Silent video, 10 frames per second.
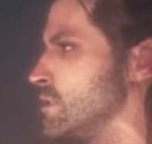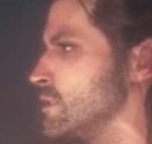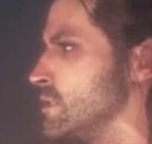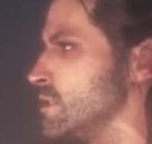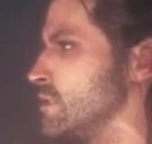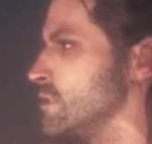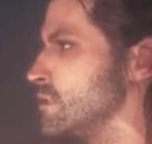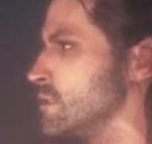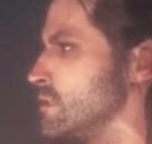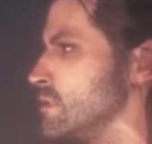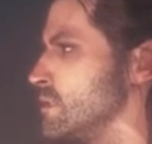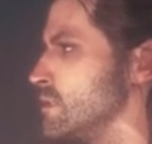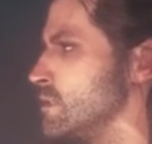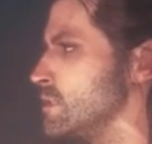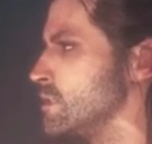
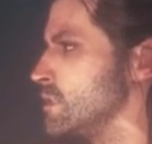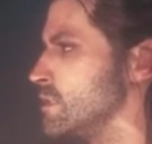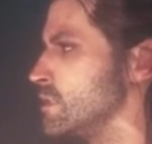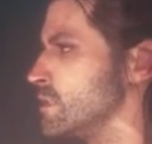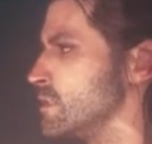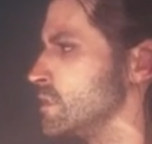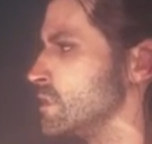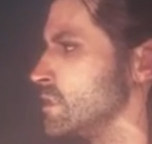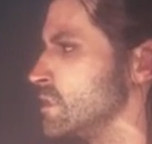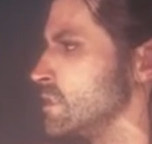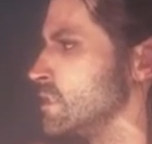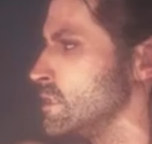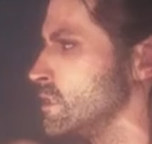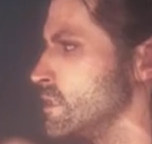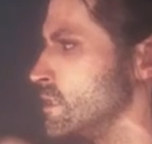
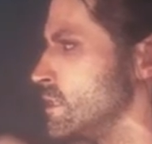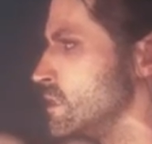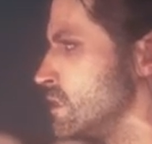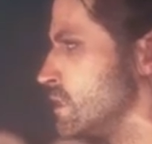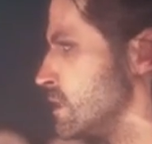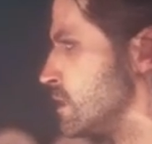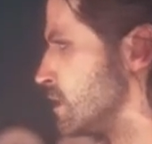No one is speaking in this clip.